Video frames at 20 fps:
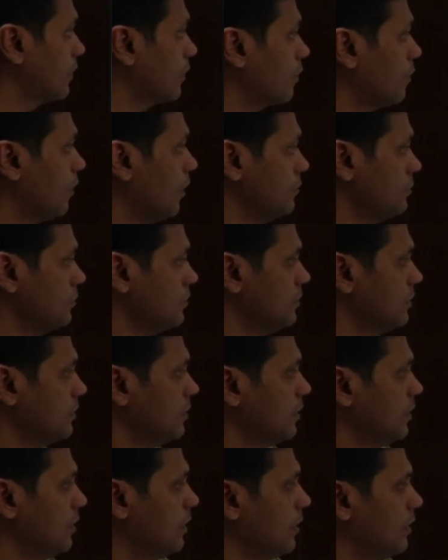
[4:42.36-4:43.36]
the cost
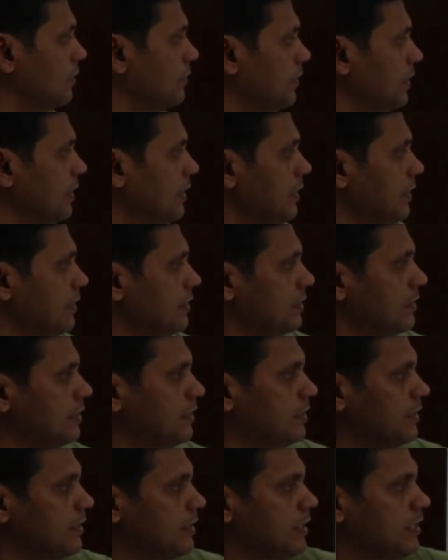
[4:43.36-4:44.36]
3,
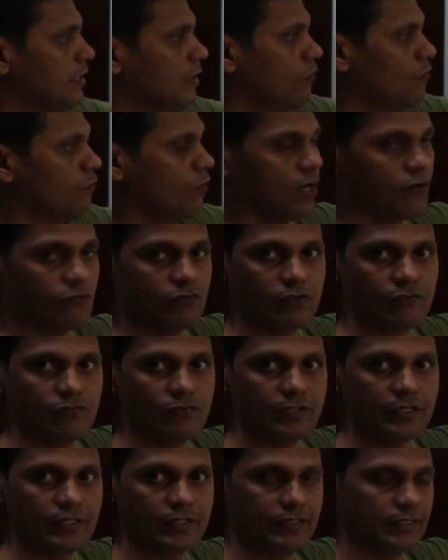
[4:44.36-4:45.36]
30,
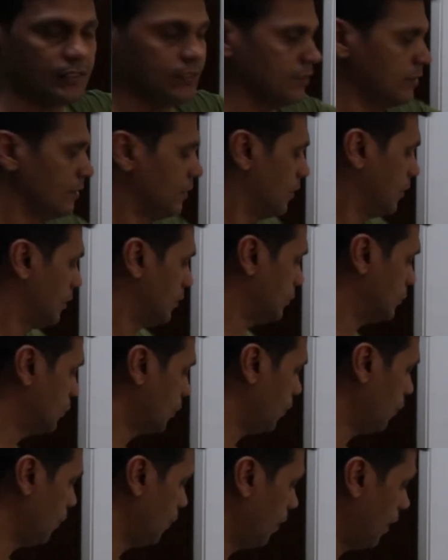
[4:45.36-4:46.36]
150.
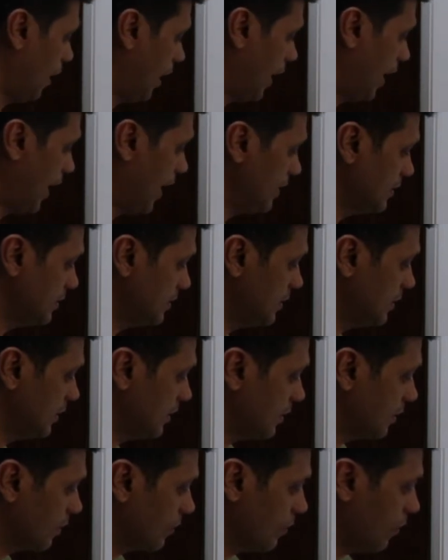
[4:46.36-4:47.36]
So as
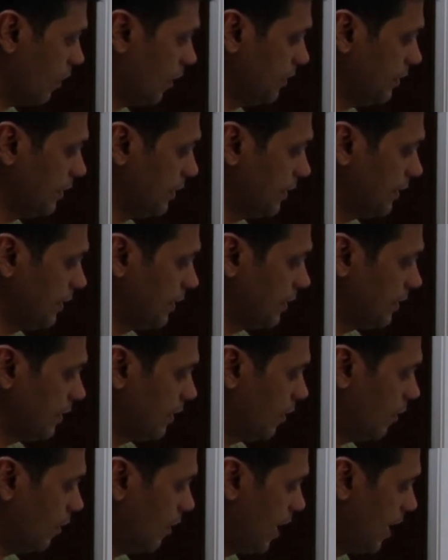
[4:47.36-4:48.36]
the quantity,
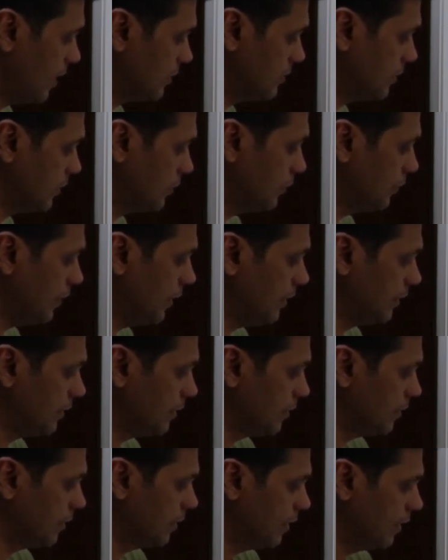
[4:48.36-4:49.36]
as the unit
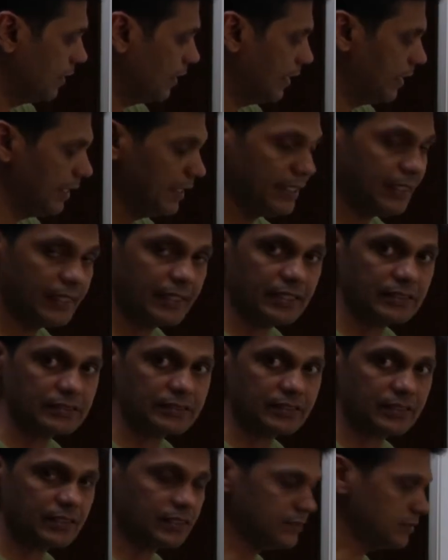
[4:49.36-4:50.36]

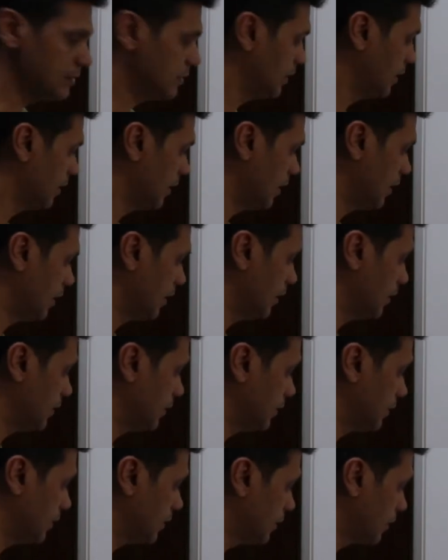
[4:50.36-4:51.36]
increases,
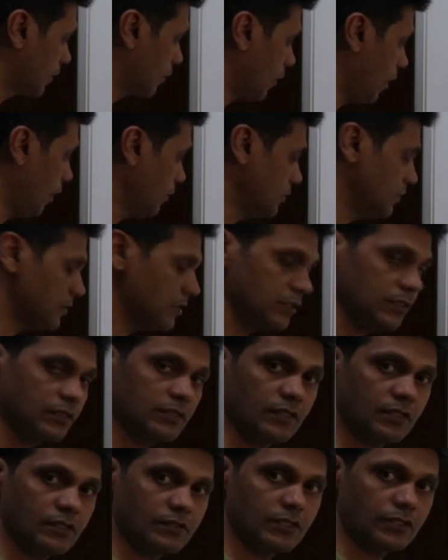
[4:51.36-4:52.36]
the
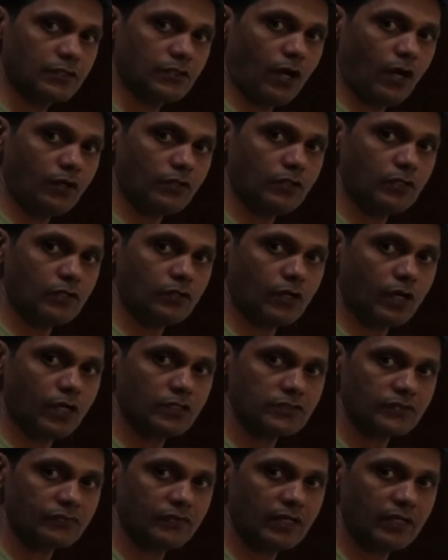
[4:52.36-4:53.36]
total
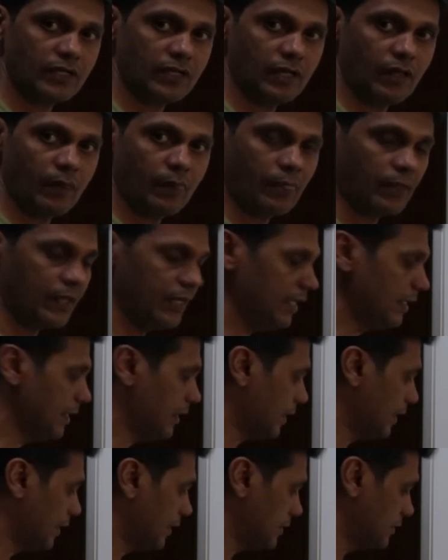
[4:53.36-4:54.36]
cost will
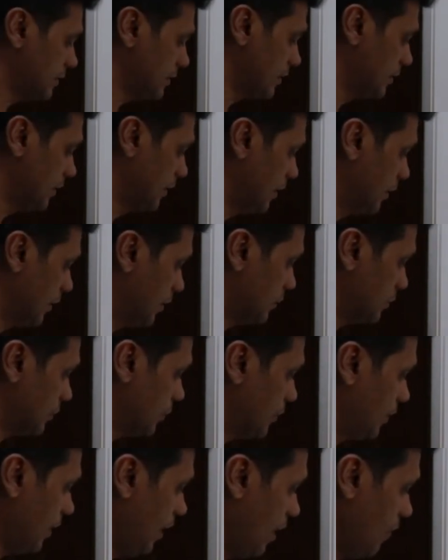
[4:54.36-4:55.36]
increase.
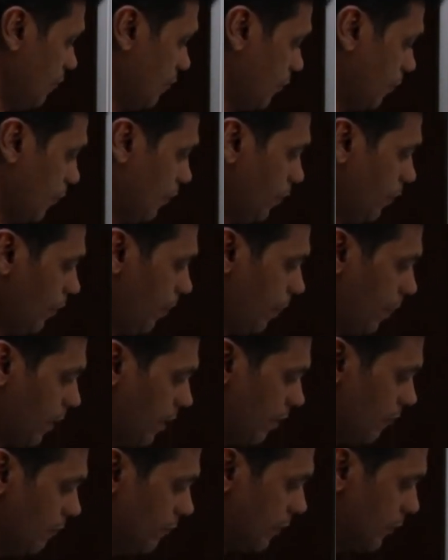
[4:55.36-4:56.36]
So therefore,
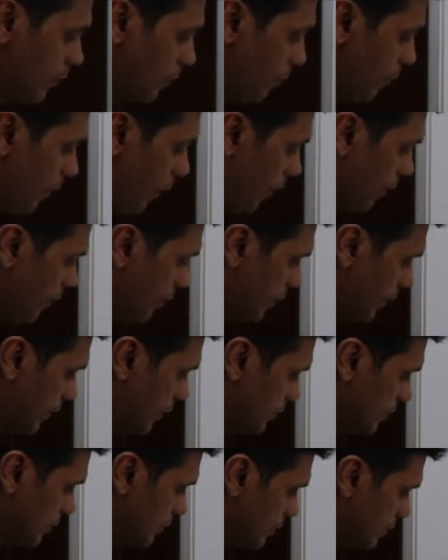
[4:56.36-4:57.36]
when you plot
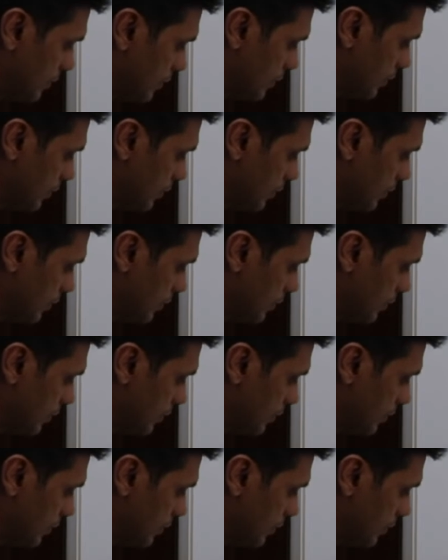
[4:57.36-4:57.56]
this,